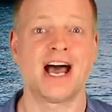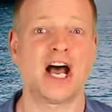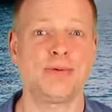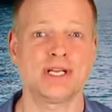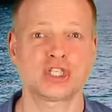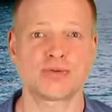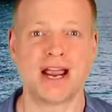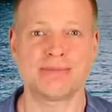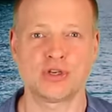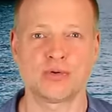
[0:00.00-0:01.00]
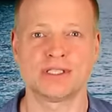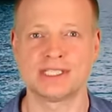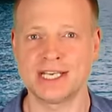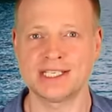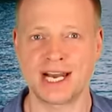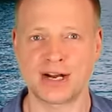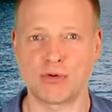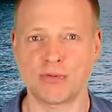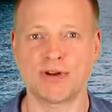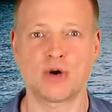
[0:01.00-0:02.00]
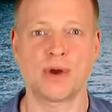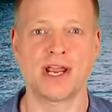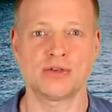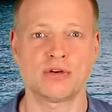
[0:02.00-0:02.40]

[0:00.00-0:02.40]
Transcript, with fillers: I will describe to you in detail what will await